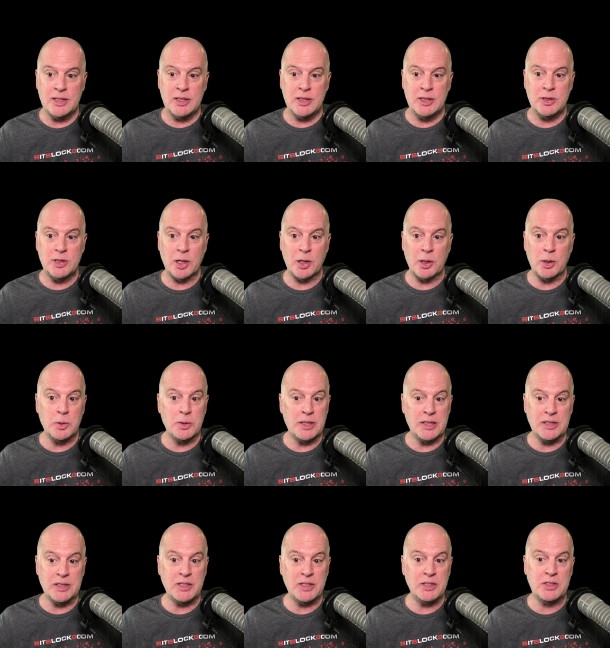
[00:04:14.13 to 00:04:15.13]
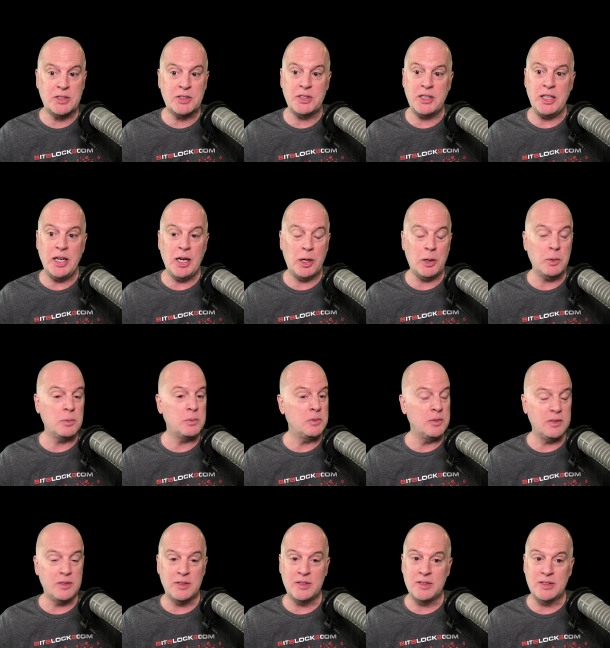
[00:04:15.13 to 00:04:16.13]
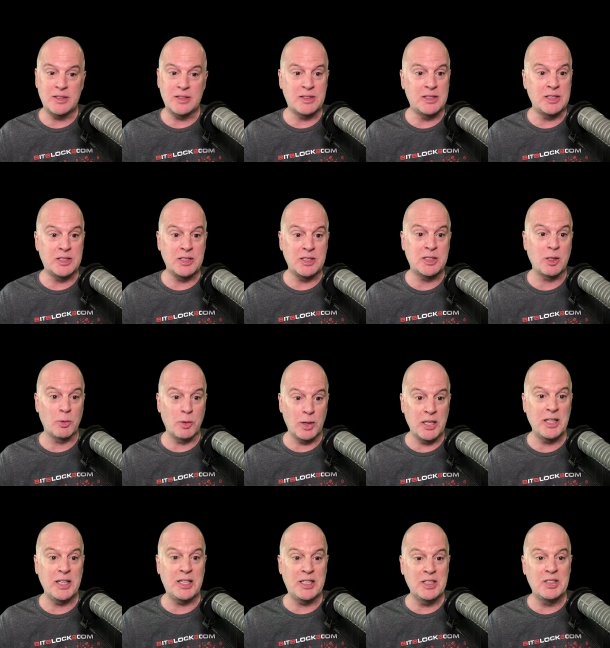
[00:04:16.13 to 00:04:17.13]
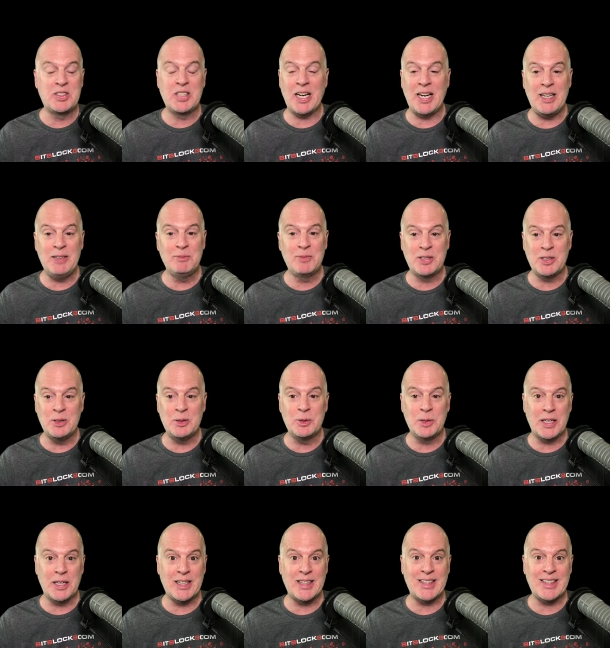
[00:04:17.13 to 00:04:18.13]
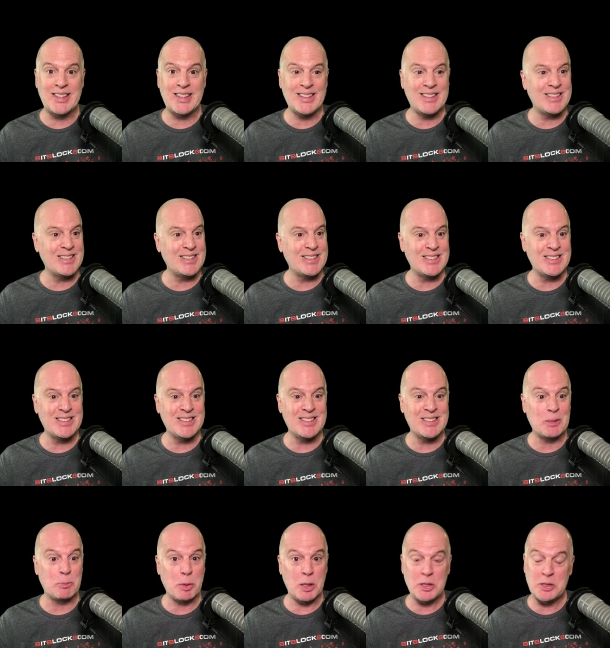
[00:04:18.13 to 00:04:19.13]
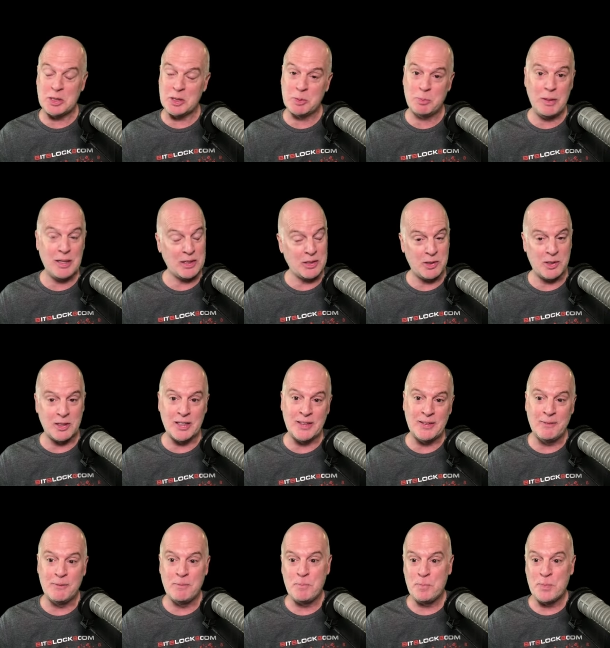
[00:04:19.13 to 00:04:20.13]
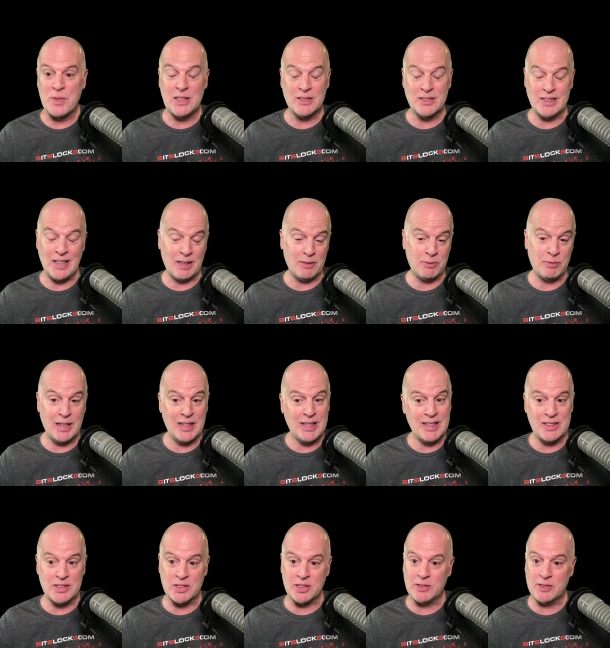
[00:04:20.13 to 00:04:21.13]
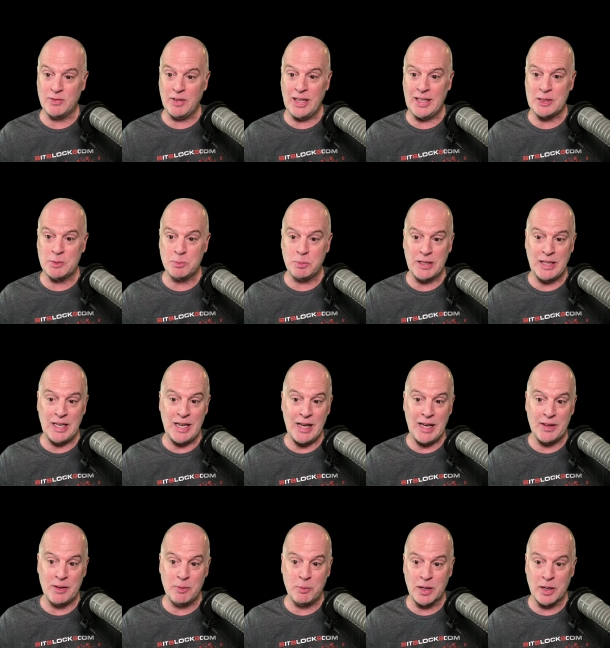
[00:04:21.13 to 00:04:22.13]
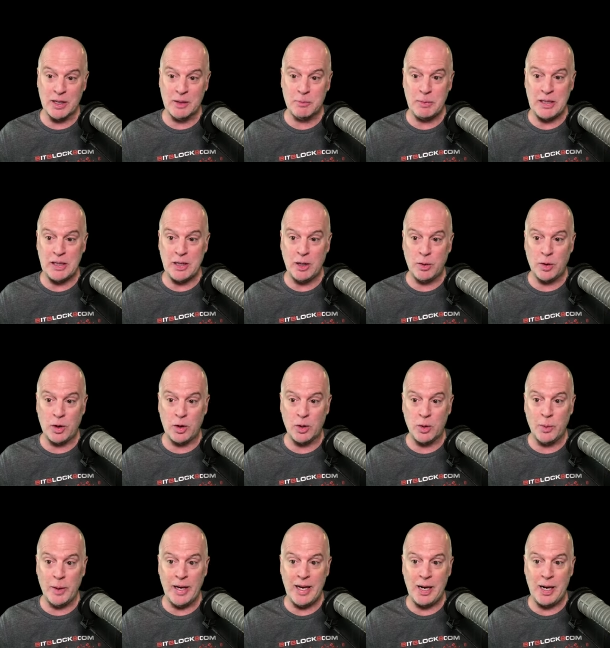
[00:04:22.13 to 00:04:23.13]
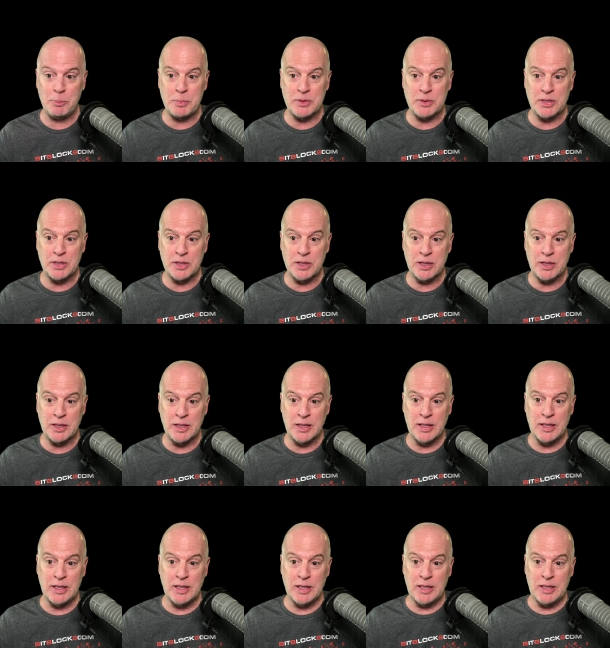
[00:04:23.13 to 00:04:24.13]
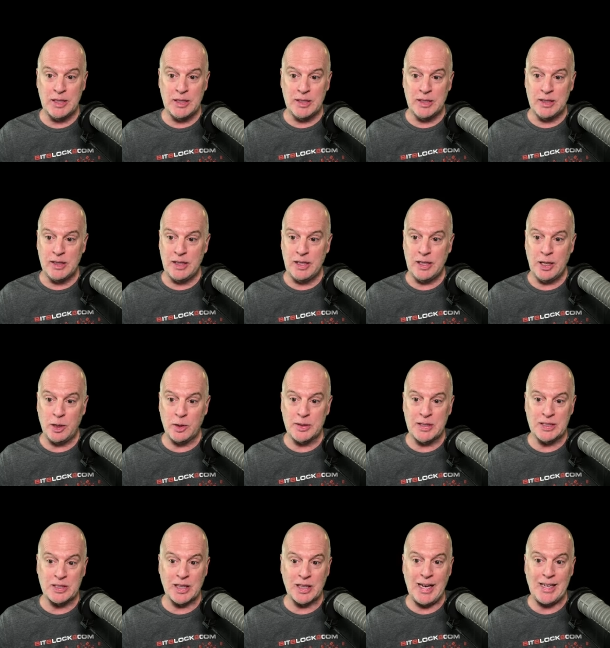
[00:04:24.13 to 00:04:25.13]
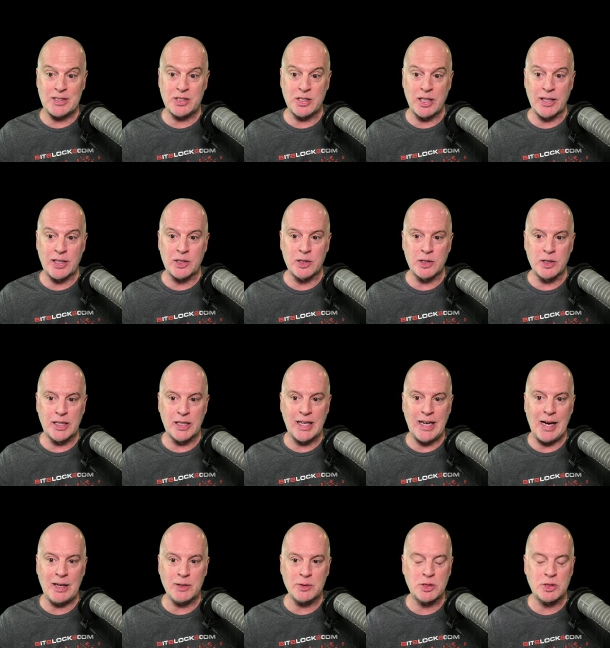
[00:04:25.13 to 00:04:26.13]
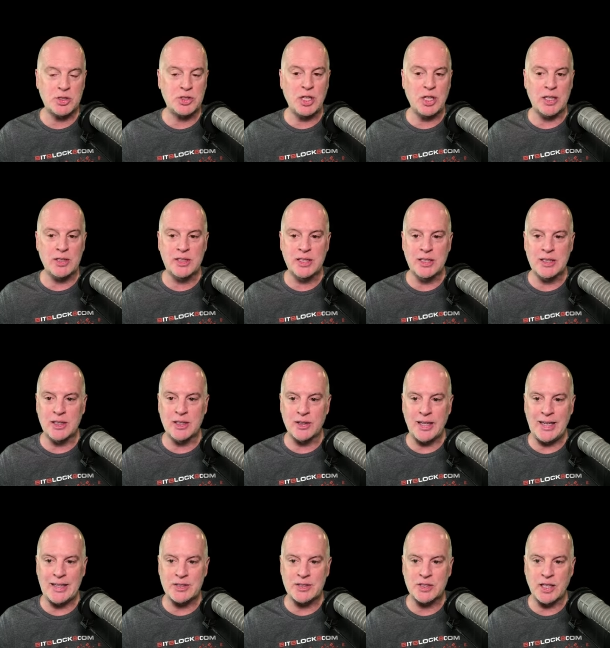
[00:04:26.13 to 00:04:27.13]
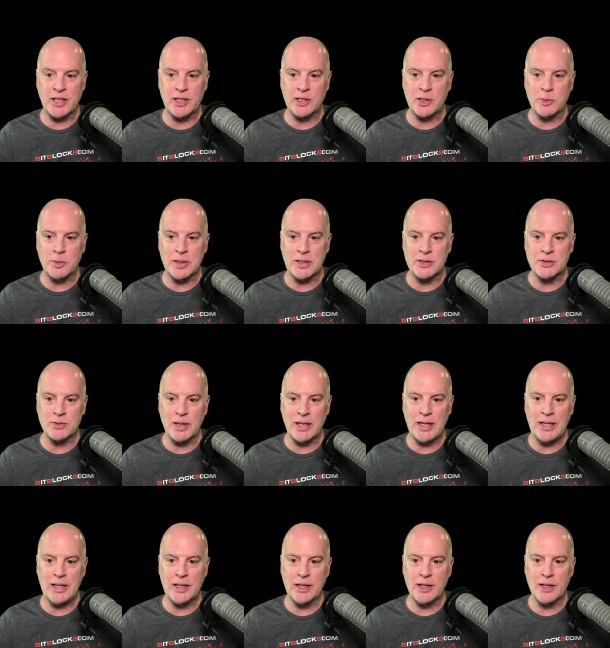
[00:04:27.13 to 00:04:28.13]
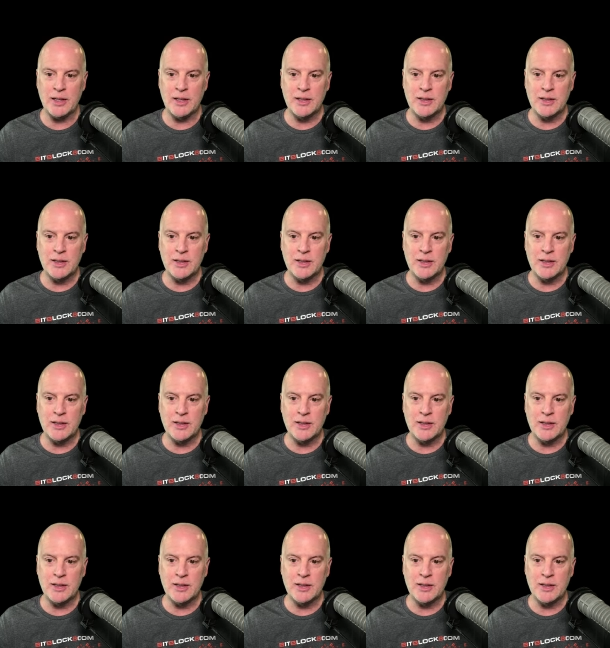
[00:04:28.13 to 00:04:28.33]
So this is, you know, this is a really good time to purchase Bitcoin. It's not financial advice, but yeah, then we're going to be going all the way up into the, you know, this last cycle. Look at how stunted the last cycle was right here.